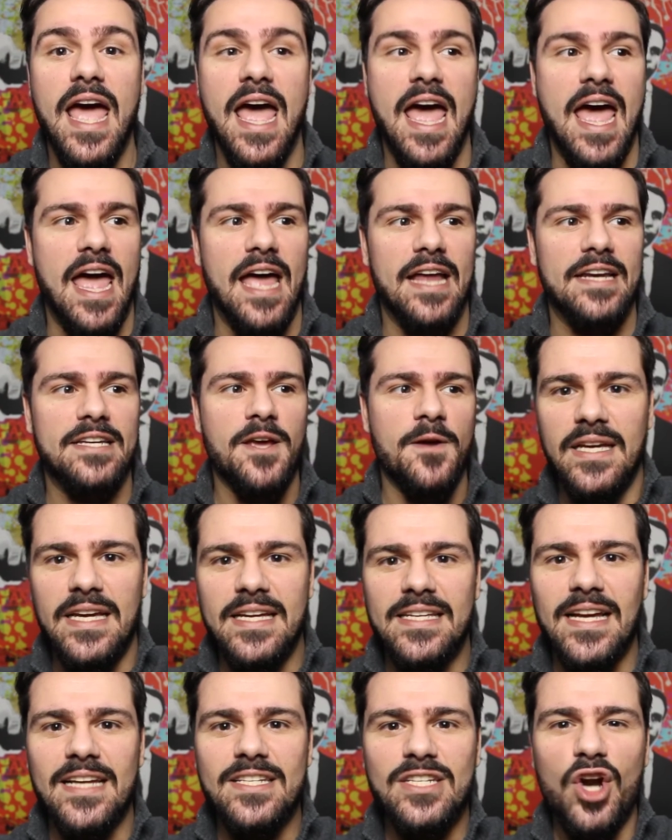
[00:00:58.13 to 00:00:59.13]
And he
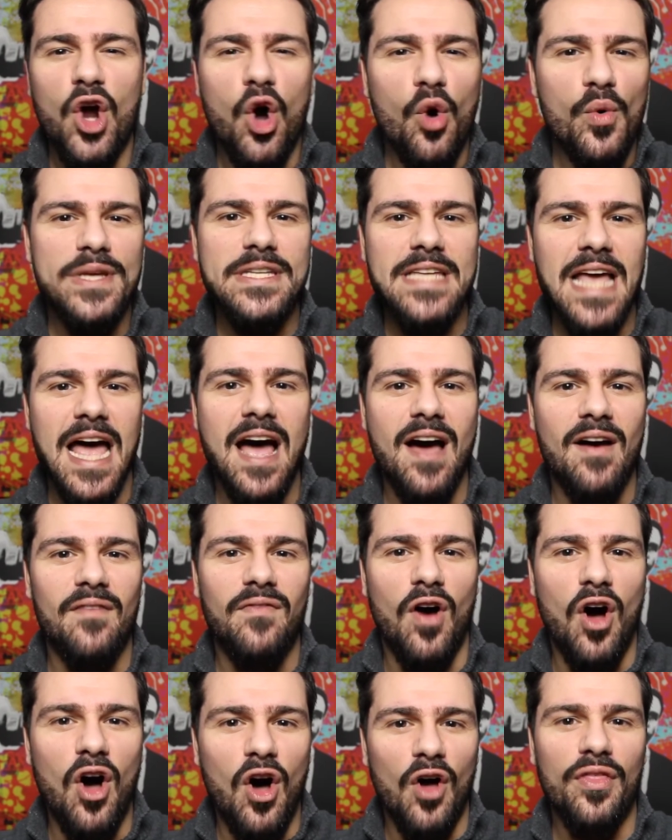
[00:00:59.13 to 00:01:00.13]
doesn't always
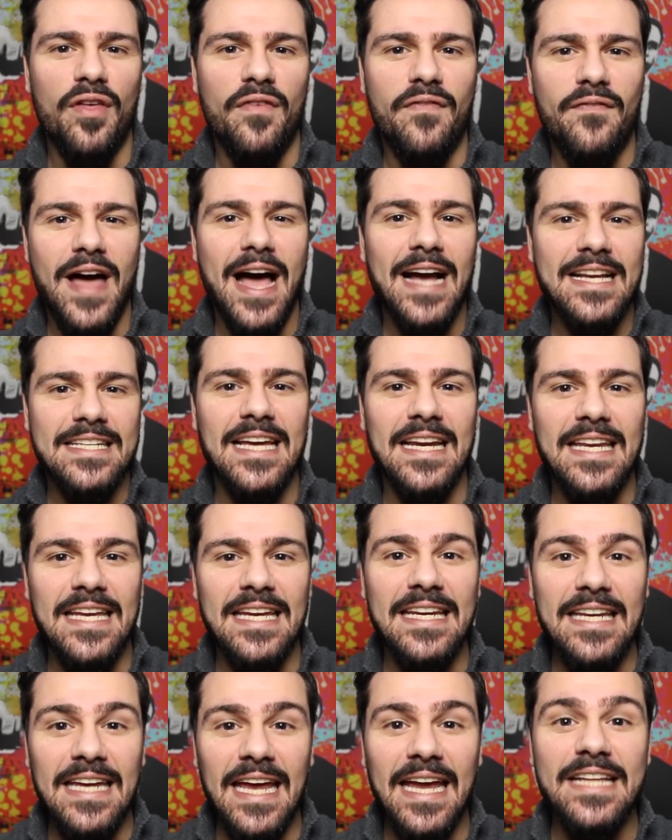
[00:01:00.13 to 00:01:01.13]
have all the facts that
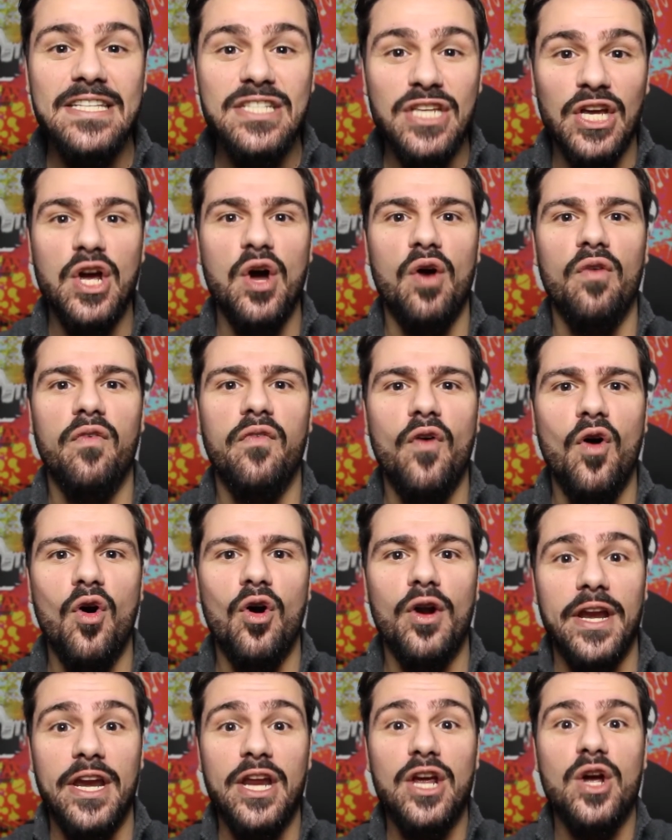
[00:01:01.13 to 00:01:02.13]
he needs to go
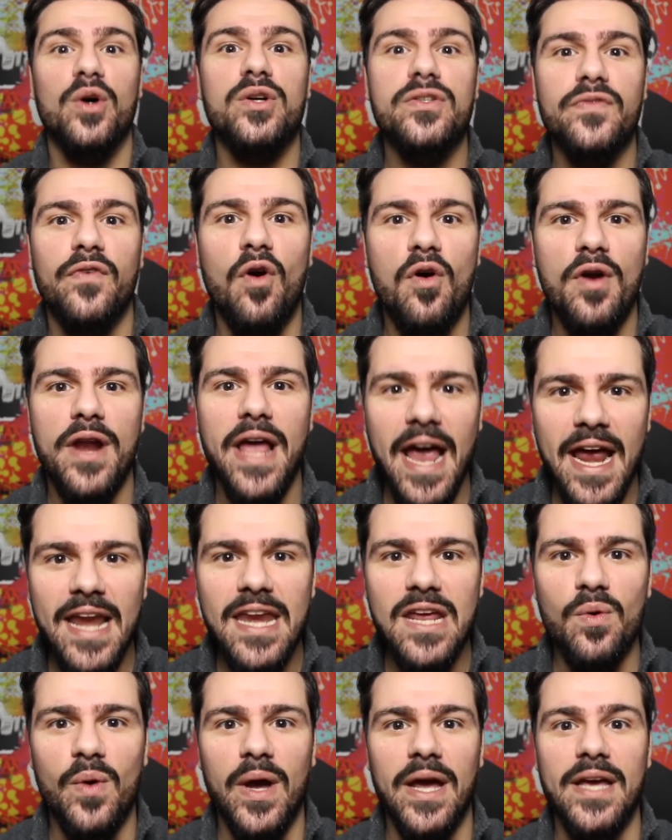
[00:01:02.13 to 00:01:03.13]
forward and he goes forward
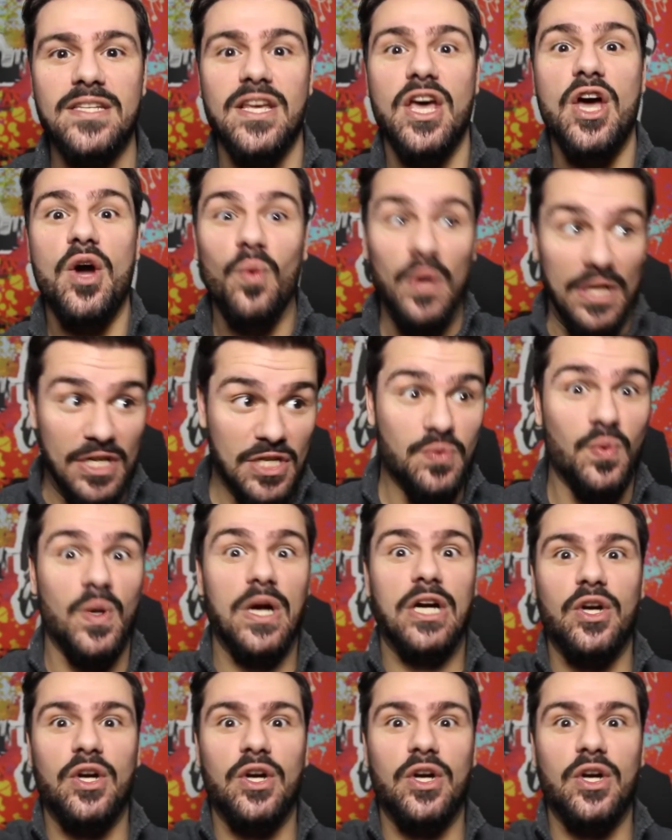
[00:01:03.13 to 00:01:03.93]
anyways, which is where